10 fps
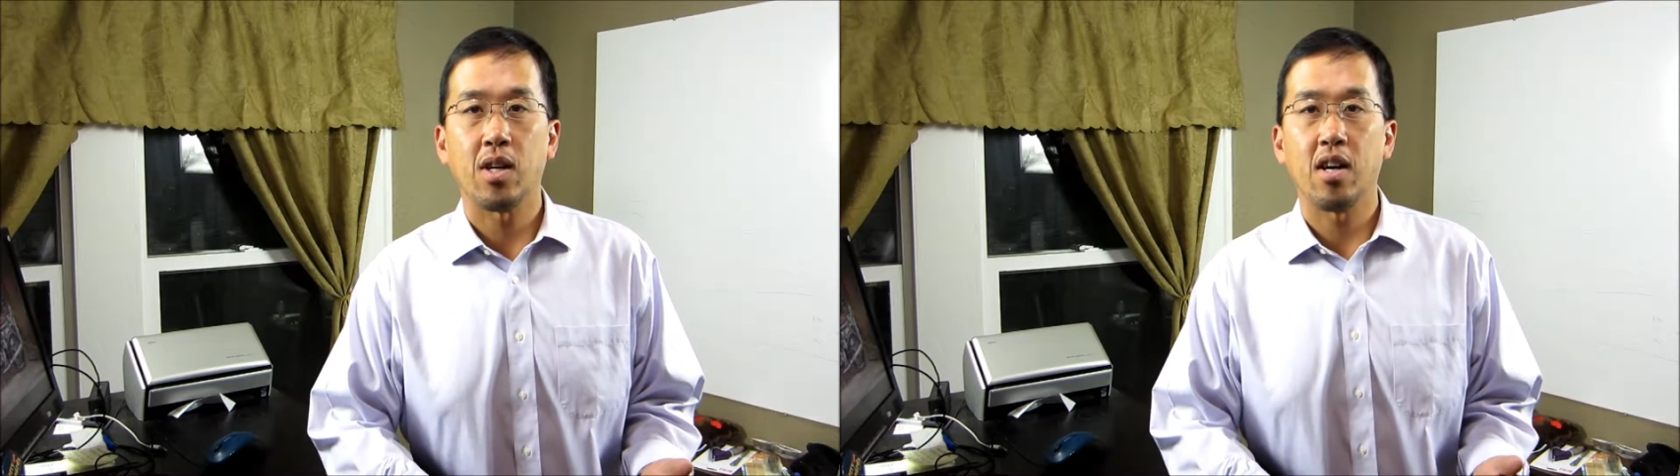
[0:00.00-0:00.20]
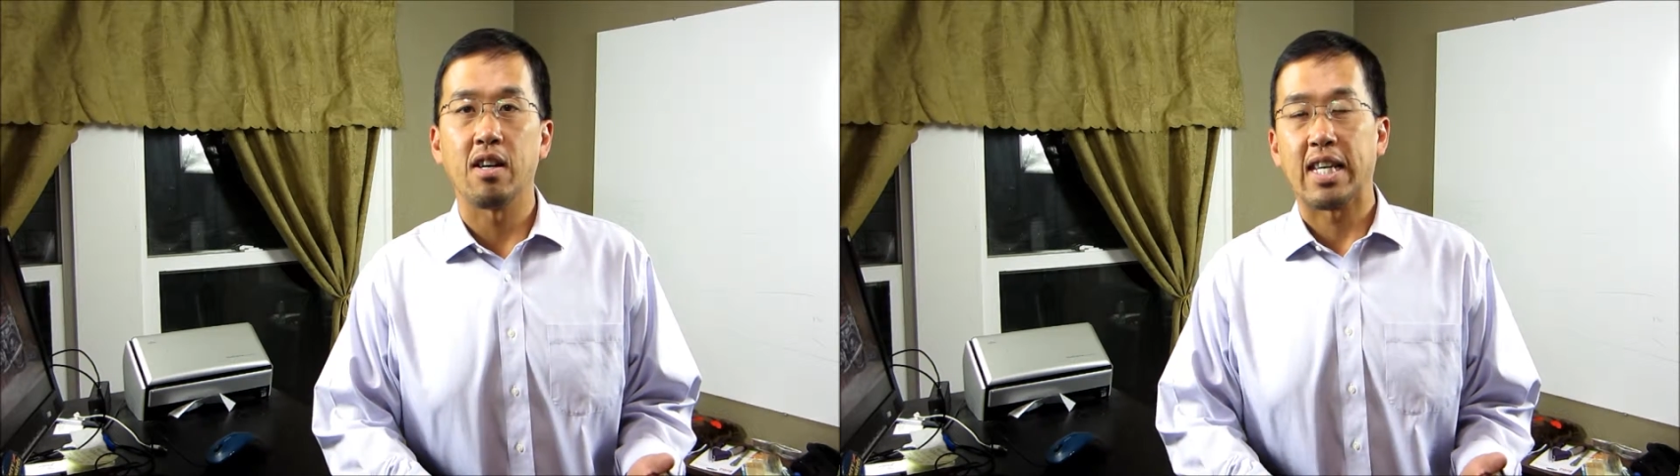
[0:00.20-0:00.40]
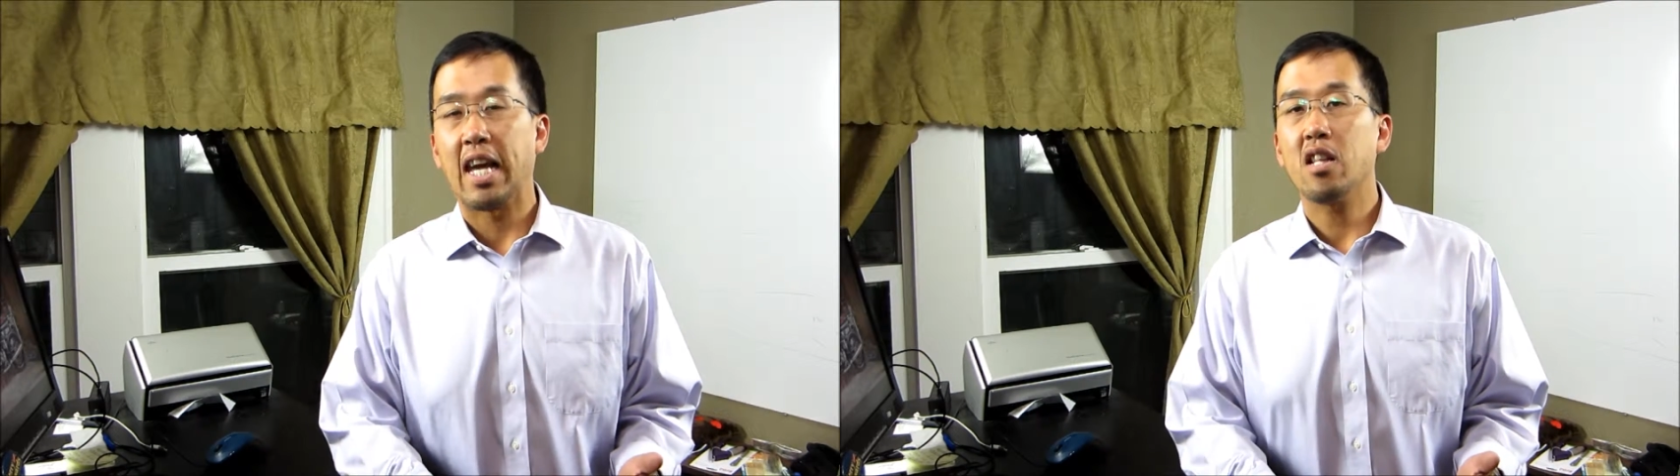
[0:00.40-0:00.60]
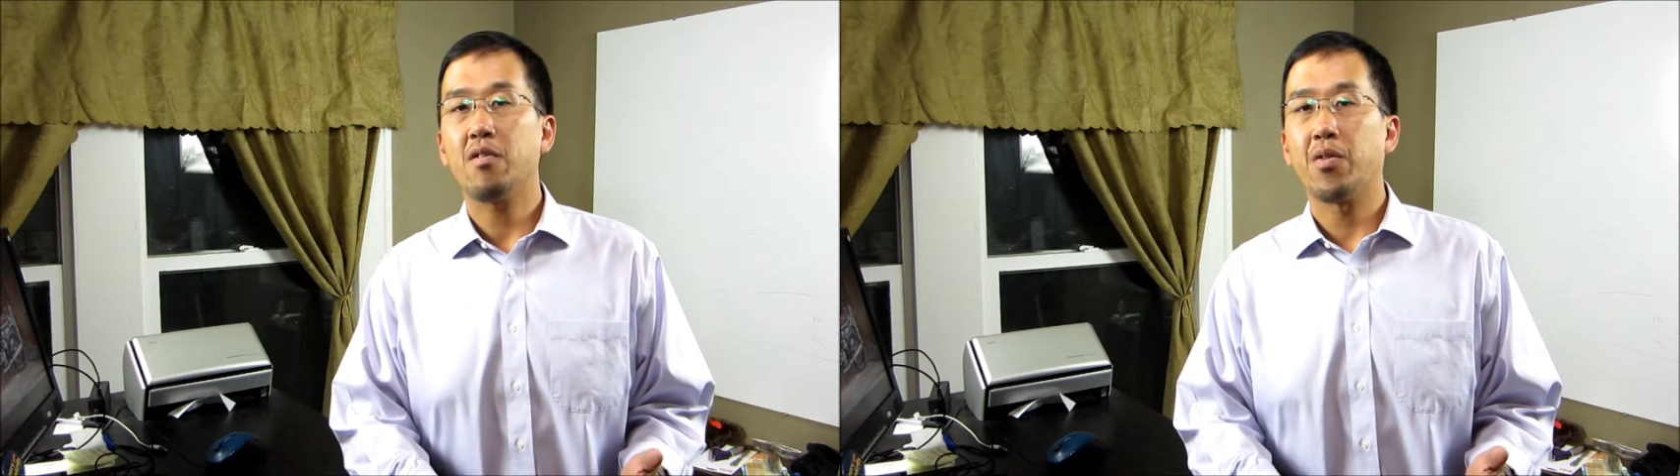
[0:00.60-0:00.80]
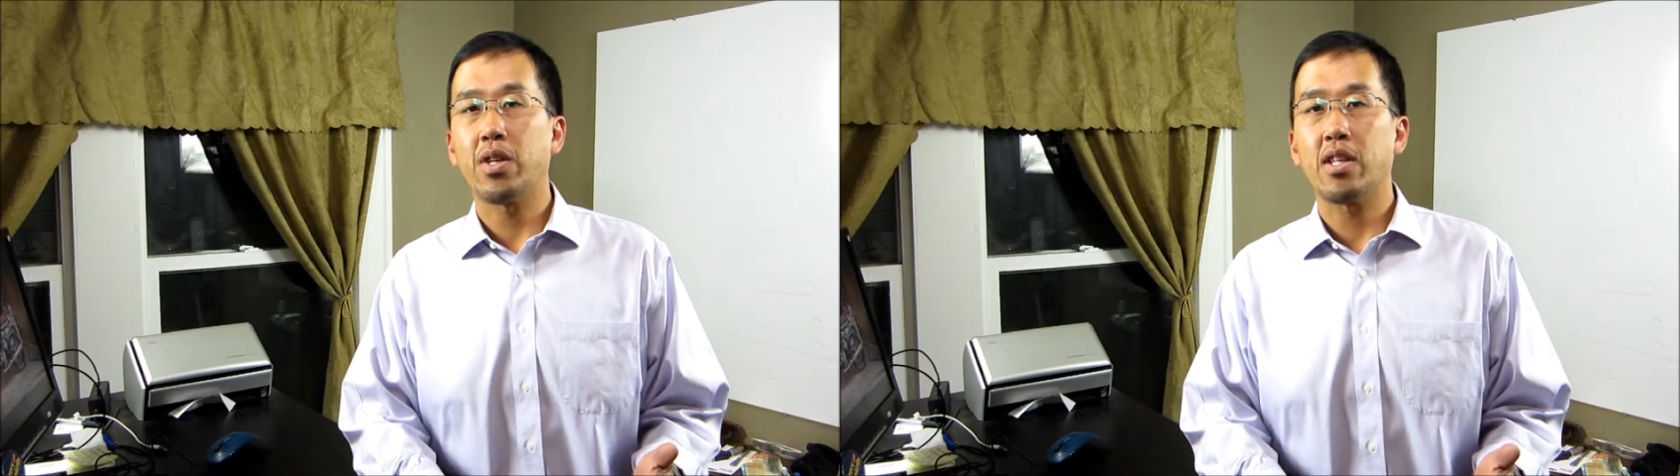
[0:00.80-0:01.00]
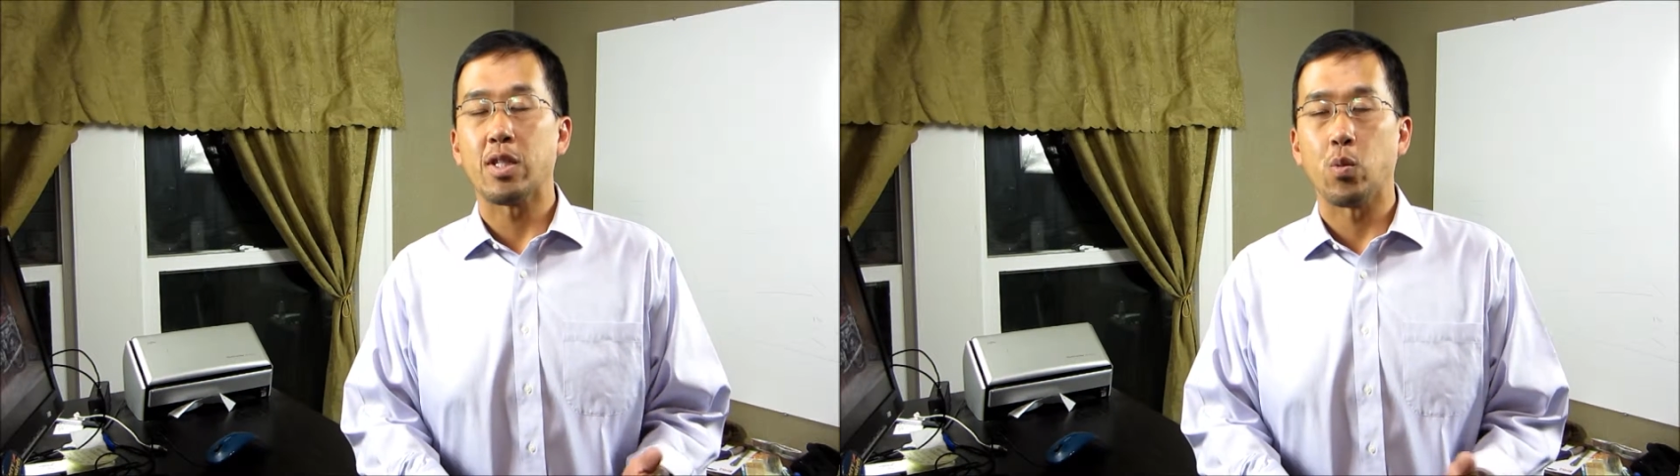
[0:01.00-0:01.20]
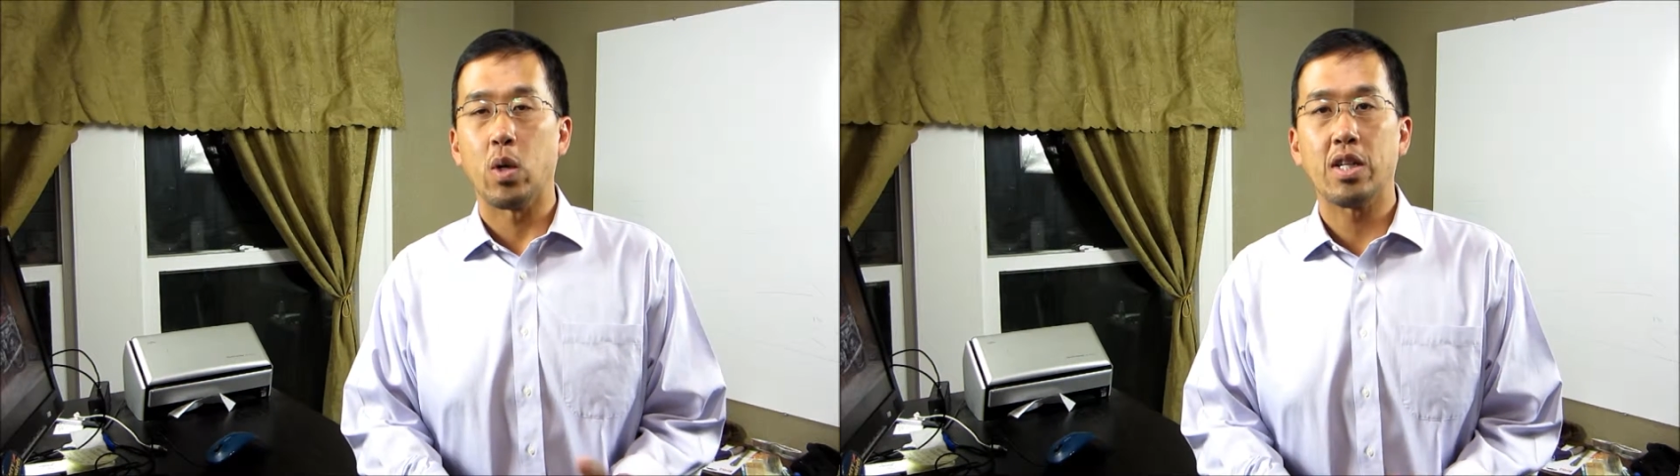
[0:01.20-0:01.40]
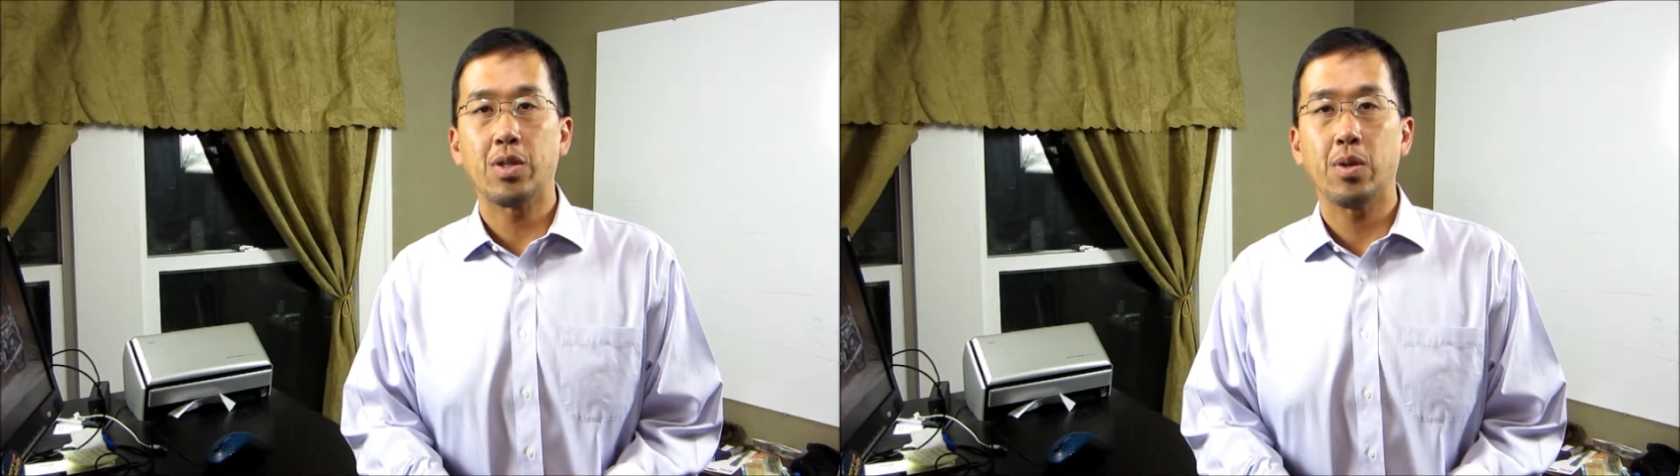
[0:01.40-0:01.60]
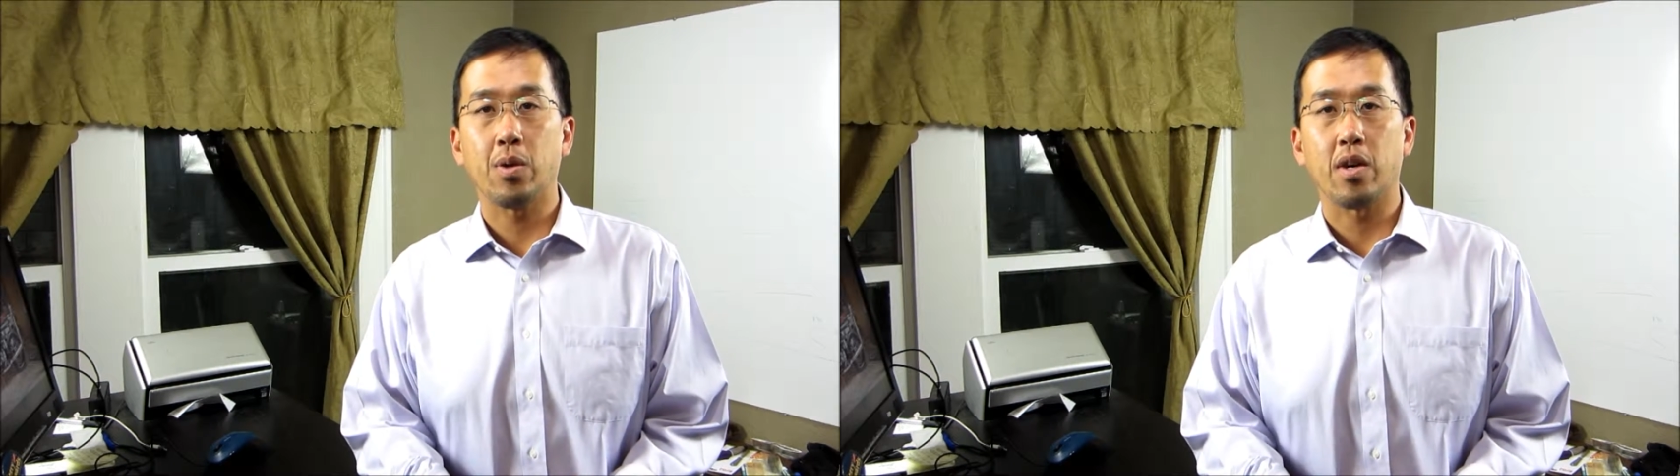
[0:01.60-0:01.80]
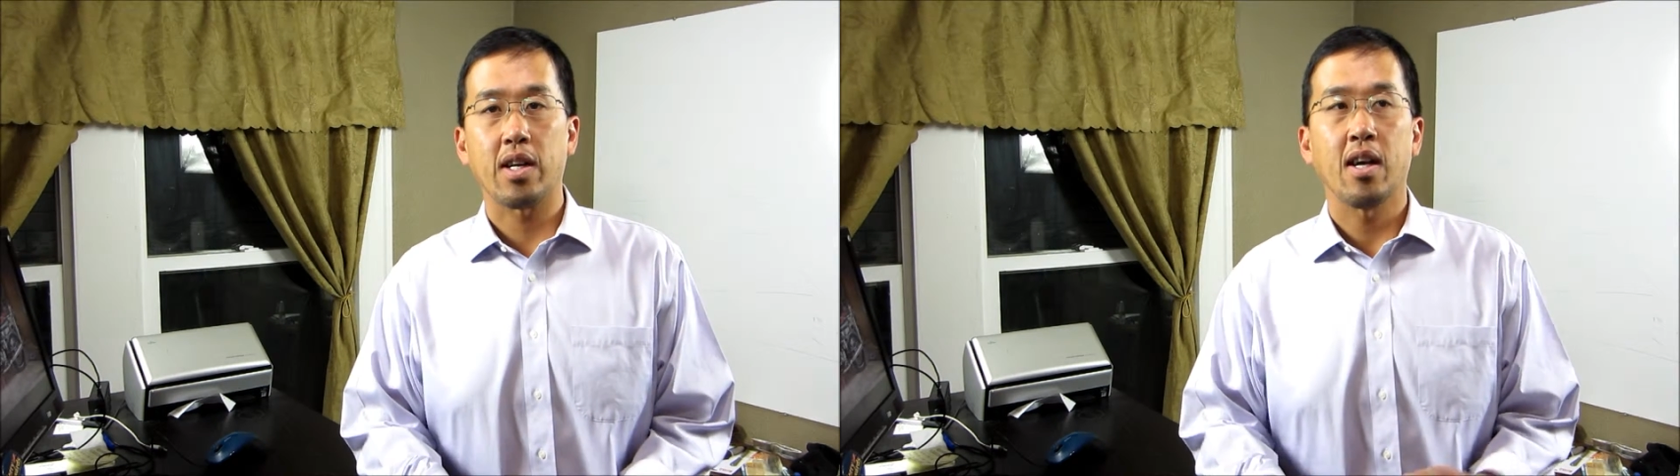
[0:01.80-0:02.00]
law in California as well as New
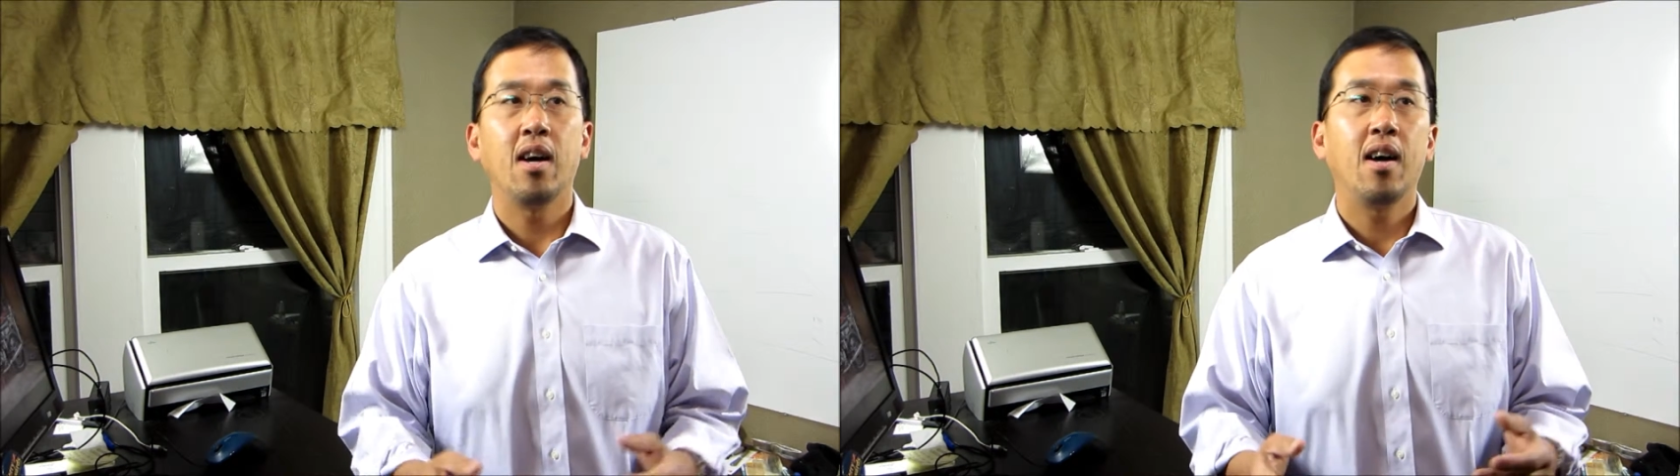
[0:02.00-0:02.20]
York.